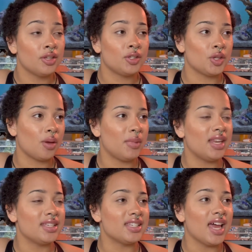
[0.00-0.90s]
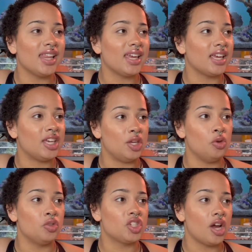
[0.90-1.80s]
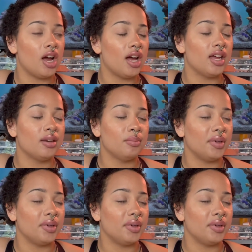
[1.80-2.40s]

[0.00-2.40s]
So I mean, it's not like a huge con,